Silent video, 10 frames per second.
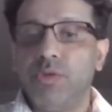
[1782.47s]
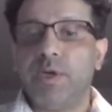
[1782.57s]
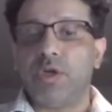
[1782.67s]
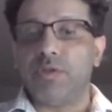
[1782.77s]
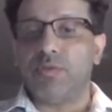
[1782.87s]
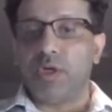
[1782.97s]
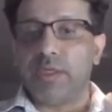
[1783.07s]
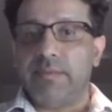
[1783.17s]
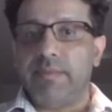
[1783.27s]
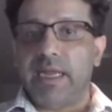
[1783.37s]
because what
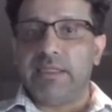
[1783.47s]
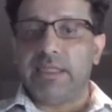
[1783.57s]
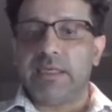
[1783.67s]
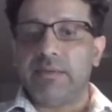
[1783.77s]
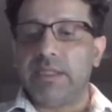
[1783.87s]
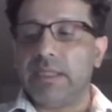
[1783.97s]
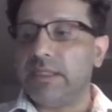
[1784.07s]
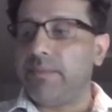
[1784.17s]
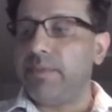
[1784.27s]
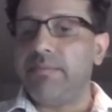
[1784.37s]
my
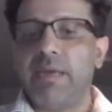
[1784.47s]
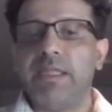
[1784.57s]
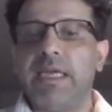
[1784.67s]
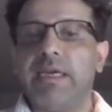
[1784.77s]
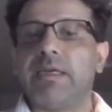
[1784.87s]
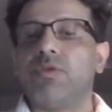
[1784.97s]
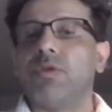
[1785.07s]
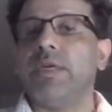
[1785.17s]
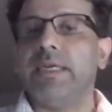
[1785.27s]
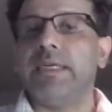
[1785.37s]
symptom may be that it could
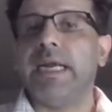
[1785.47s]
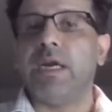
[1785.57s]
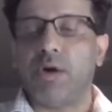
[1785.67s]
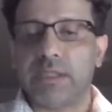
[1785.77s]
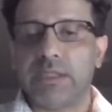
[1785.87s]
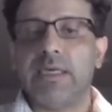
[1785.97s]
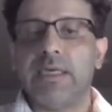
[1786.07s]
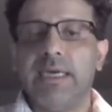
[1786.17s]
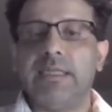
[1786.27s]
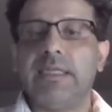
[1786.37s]
create deadlocks
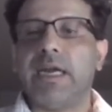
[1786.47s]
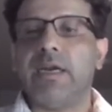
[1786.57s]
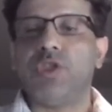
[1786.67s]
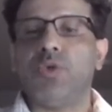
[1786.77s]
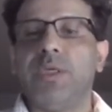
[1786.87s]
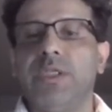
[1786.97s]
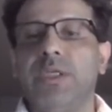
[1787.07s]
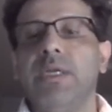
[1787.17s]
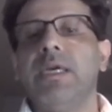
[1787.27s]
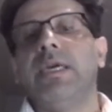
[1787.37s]
in that kind of a situation.